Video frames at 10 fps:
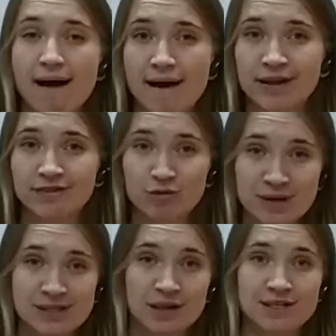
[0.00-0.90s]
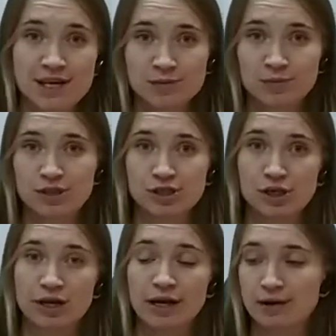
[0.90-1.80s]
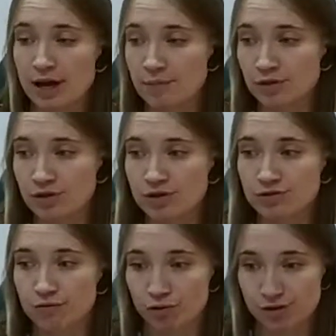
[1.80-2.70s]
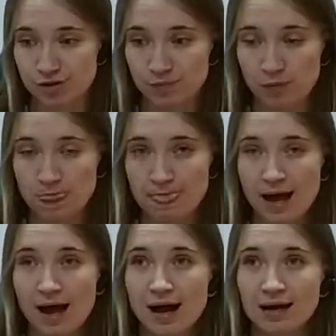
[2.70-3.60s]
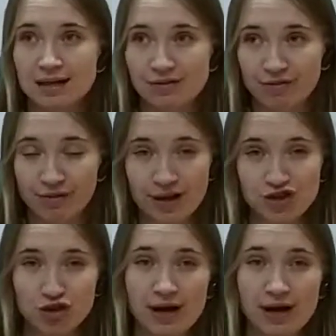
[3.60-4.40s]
environmental assessment came into force. Strategic